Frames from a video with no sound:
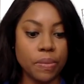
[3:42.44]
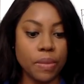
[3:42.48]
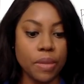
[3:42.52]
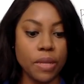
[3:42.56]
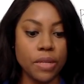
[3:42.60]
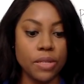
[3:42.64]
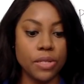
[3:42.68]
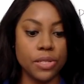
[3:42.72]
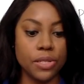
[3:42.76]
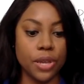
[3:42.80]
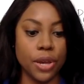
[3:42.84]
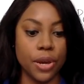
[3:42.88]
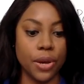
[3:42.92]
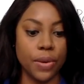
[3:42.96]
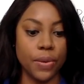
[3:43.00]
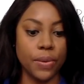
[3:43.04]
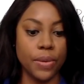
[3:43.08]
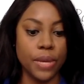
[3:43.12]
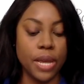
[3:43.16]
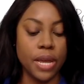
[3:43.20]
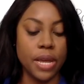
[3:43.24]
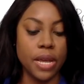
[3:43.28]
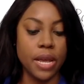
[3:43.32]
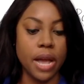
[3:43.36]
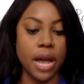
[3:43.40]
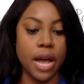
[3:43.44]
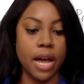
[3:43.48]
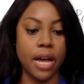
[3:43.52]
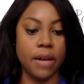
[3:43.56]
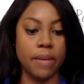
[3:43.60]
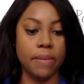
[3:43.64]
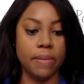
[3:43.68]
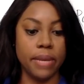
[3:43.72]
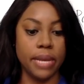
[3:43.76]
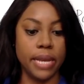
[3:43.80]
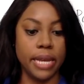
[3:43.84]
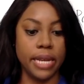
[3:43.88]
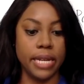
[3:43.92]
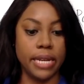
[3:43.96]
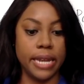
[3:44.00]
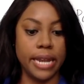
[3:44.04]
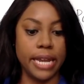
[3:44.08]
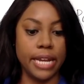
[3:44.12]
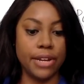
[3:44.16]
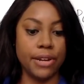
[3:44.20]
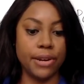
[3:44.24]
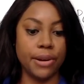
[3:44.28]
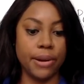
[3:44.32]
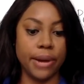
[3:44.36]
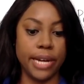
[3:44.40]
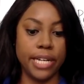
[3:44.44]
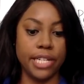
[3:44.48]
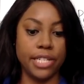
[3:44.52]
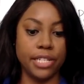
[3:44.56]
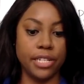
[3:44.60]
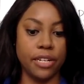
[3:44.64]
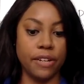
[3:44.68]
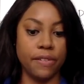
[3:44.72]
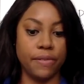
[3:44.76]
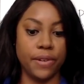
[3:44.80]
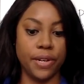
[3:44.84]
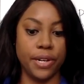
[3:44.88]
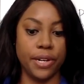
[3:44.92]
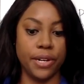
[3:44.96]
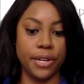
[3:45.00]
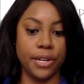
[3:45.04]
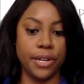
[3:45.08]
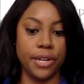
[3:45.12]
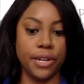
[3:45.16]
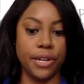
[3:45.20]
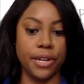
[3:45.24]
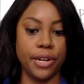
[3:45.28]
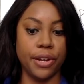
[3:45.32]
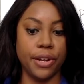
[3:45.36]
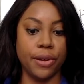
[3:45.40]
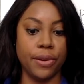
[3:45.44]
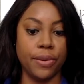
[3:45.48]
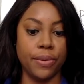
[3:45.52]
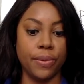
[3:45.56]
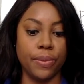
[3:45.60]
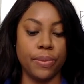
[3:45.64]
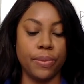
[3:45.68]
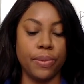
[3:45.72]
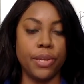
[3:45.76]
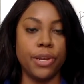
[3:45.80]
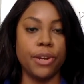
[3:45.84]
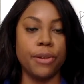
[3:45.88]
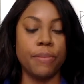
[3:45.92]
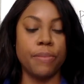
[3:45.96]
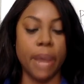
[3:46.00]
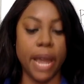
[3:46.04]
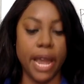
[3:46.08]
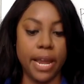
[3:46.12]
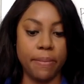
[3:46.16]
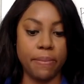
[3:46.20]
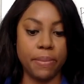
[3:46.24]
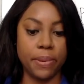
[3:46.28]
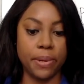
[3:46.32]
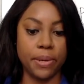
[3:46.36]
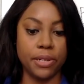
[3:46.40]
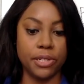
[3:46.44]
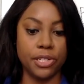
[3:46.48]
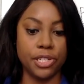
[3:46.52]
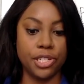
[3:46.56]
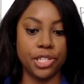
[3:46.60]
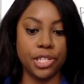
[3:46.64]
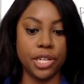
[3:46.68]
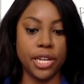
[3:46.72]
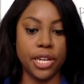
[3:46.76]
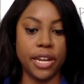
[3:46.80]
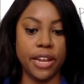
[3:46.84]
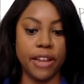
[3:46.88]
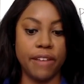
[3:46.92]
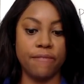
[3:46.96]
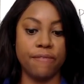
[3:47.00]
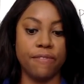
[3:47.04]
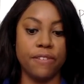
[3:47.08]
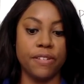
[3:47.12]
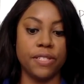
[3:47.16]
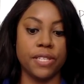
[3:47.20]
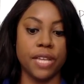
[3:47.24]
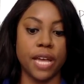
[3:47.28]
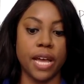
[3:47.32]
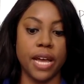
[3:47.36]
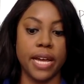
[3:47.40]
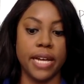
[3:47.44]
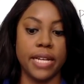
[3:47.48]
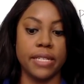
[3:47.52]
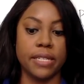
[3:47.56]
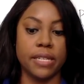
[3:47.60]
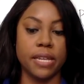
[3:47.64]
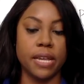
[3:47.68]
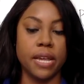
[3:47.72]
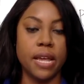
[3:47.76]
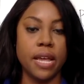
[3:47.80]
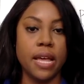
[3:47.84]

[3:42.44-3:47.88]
So, in integration of your papers should emphasize